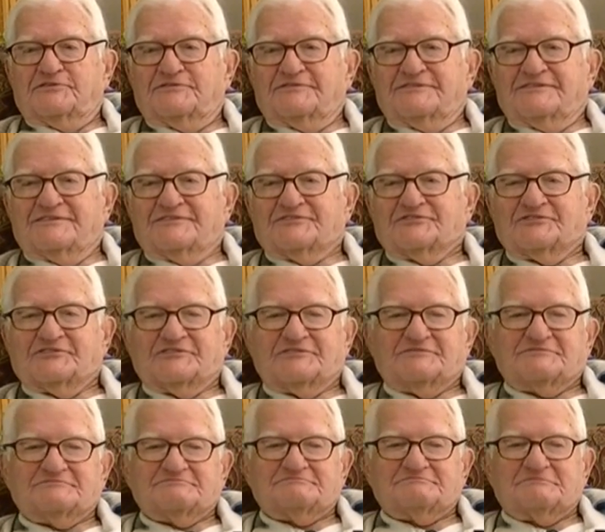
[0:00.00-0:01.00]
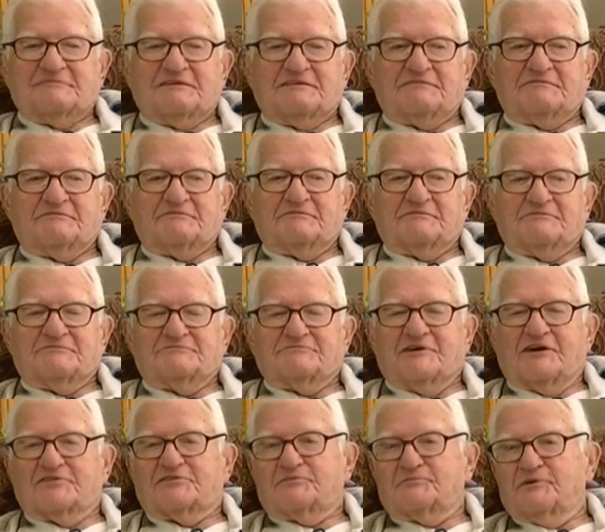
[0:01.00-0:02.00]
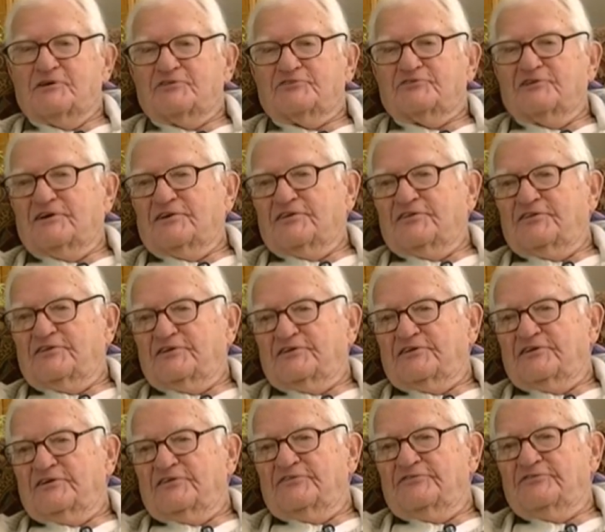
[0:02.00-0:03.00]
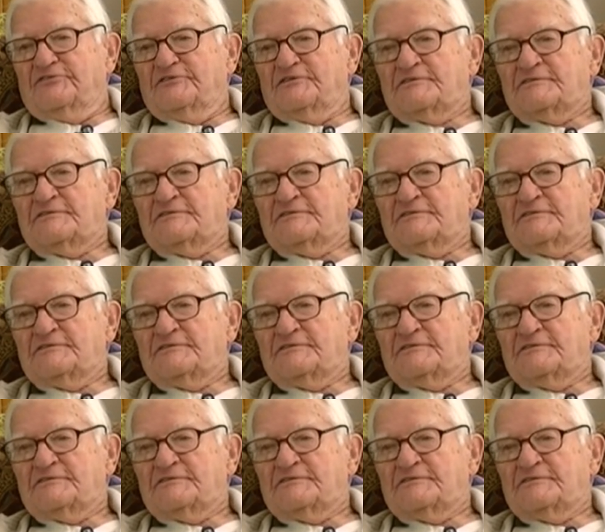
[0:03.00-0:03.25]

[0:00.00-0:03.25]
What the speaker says: that's not the best I can think of,